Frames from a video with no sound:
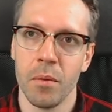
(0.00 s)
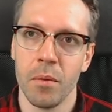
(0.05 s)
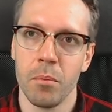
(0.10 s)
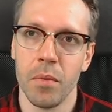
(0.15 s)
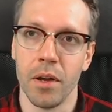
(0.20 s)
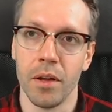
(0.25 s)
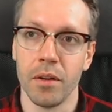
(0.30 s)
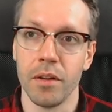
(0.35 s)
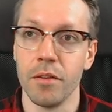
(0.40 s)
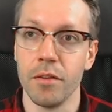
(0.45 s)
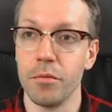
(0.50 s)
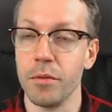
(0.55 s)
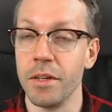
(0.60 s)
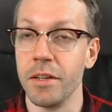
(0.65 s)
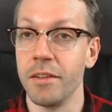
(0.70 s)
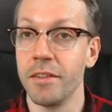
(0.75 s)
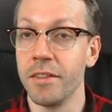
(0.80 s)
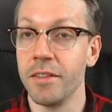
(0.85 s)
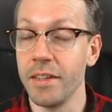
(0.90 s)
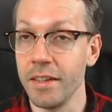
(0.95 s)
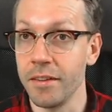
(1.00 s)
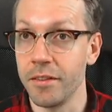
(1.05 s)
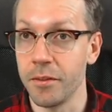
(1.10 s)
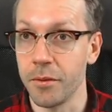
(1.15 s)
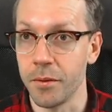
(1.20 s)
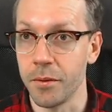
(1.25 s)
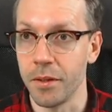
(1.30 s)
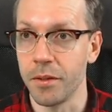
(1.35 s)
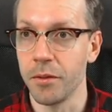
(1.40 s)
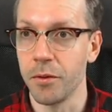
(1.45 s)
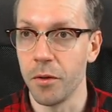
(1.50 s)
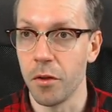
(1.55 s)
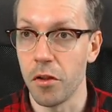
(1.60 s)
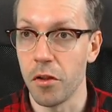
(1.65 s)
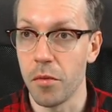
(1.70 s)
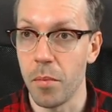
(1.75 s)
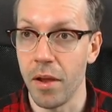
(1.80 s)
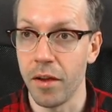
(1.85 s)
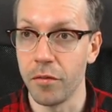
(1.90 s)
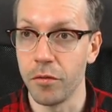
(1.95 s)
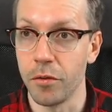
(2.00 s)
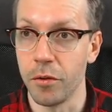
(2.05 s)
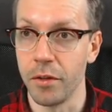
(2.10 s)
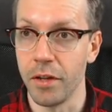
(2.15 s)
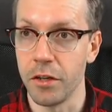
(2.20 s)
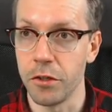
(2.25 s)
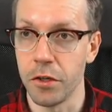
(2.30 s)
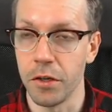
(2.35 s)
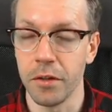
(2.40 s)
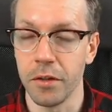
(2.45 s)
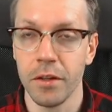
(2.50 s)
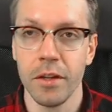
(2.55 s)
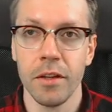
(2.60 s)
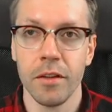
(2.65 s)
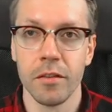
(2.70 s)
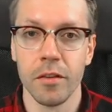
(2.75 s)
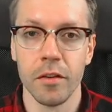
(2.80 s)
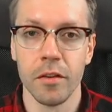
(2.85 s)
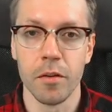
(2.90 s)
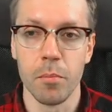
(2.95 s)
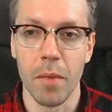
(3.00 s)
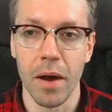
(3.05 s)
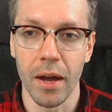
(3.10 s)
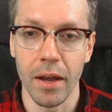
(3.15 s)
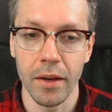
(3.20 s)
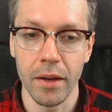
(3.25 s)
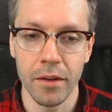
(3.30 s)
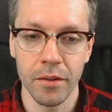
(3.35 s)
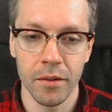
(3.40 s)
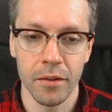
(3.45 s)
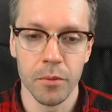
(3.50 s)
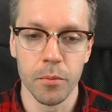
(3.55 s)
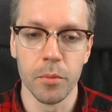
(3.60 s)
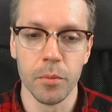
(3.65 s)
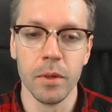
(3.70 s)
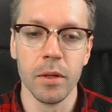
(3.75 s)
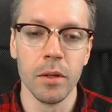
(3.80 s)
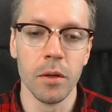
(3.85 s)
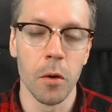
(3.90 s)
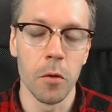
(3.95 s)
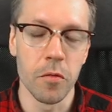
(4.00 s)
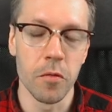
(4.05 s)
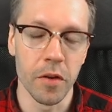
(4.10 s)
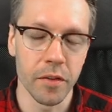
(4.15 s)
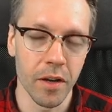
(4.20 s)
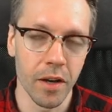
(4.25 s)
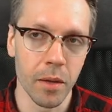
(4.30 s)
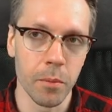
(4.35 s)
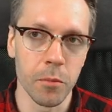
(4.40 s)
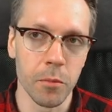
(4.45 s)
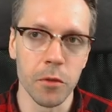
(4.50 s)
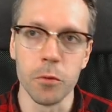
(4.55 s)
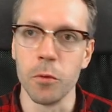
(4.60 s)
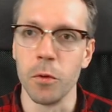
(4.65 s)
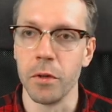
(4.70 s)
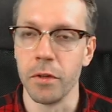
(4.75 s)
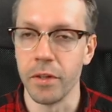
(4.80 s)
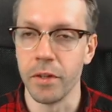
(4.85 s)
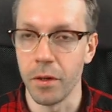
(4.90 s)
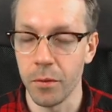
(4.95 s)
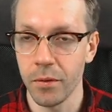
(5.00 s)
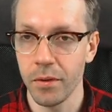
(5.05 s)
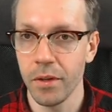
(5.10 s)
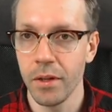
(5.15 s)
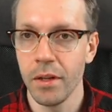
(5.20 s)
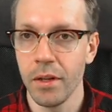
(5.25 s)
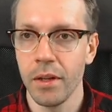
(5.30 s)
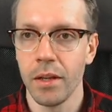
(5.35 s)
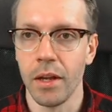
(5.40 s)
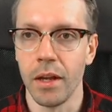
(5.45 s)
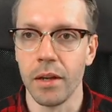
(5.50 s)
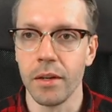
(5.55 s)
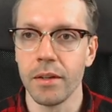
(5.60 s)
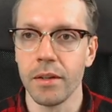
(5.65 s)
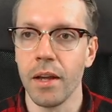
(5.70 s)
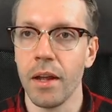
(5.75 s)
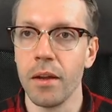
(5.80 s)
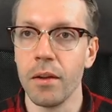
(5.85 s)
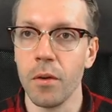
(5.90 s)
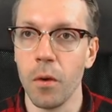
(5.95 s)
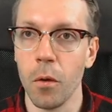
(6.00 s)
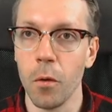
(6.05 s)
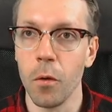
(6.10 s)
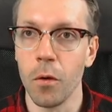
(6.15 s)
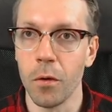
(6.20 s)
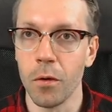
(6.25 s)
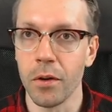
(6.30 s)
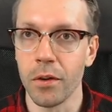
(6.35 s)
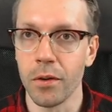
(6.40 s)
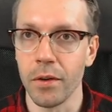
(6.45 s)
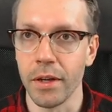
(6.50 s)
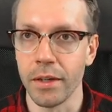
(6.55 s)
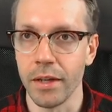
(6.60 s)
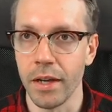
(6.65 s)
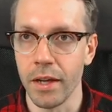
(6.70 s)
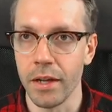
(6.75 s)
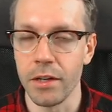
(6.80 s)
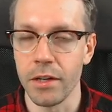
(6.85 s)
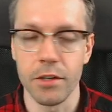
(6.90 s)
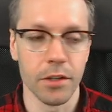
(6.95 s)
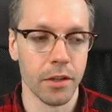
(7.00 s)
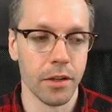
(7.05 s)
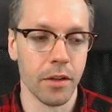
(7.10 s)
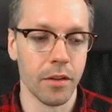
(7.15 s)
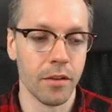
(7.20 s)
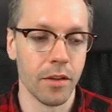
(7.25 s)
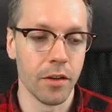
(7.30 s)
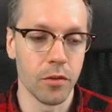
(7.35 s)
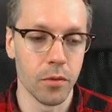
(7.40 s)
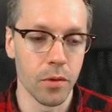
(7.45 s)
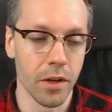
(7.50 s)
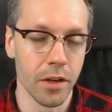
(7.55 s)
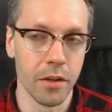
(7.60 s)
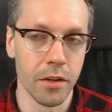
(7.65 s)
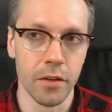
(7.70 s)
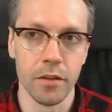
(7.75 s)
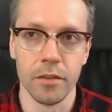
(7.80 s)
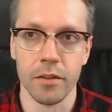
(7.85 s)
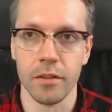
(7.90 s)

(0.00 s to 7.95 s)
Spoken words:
But if we cease to ignore the painful nature, then the mind will over time cool down and can no longer engage in sensuality the